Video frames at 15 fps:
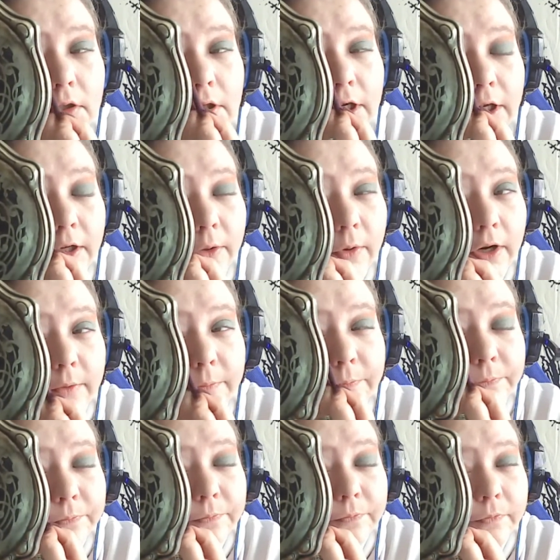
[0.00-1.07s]
Anyway.
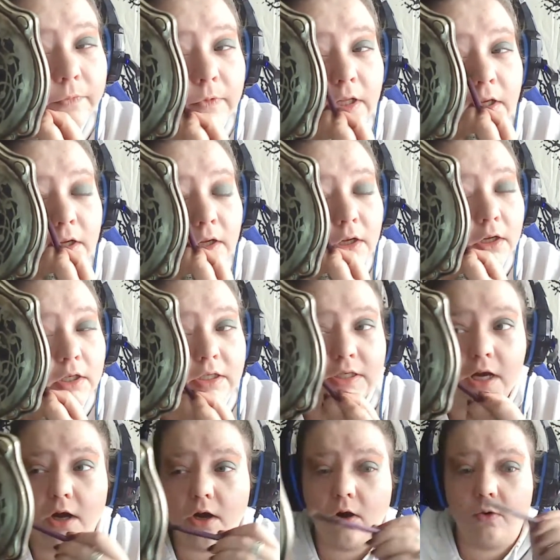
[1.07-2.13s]

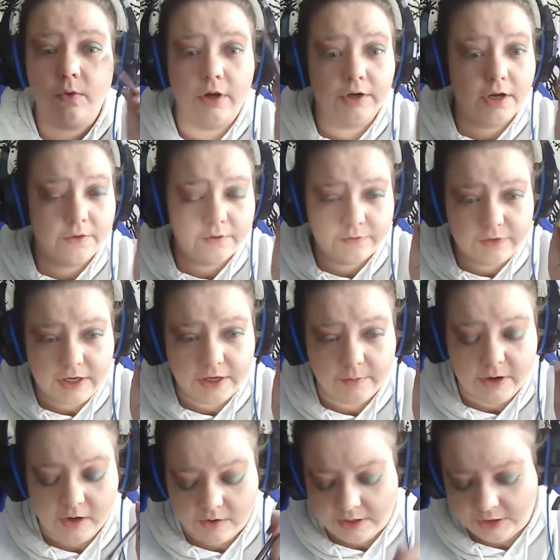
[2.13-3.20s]
So, another thing
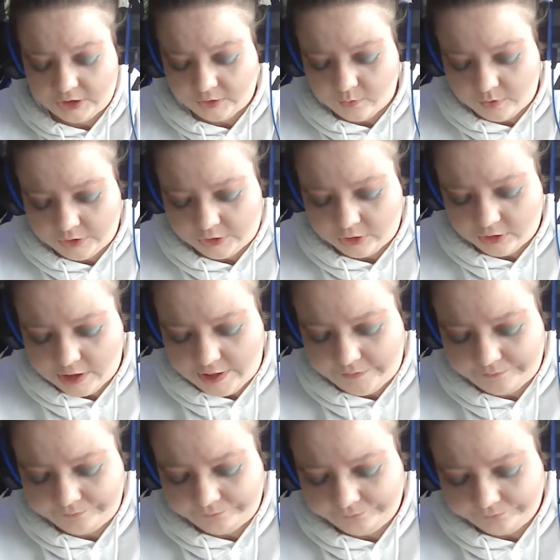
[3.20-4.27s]
about Kitchen Witchery
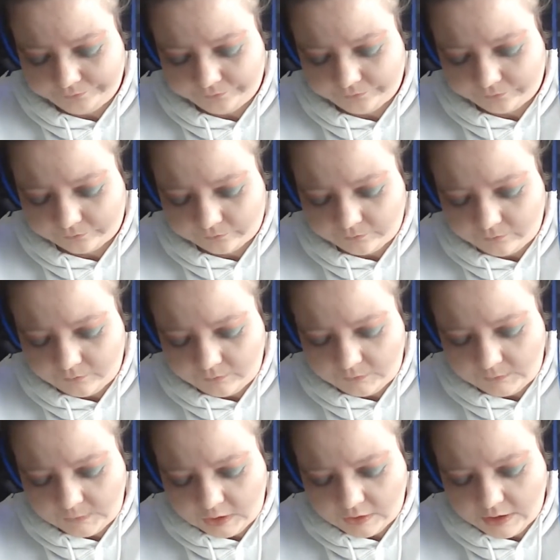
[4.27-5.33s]

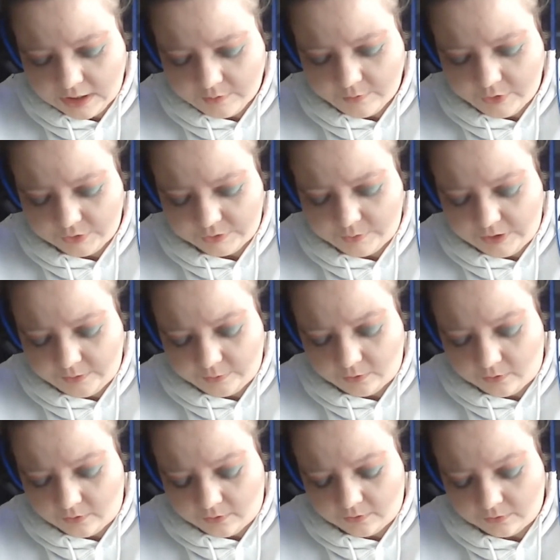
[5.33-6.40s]
that most
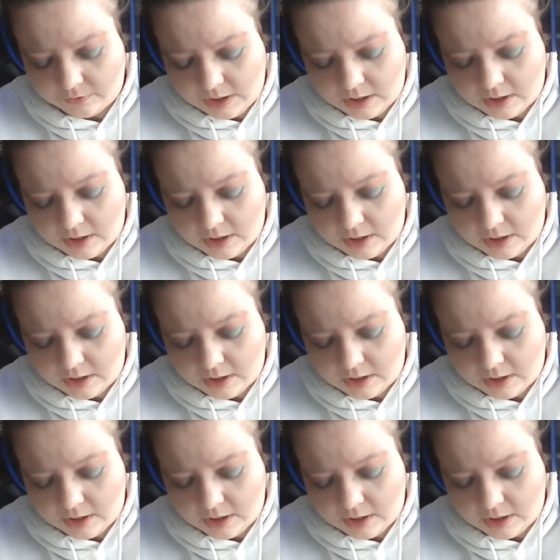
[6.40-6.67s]
people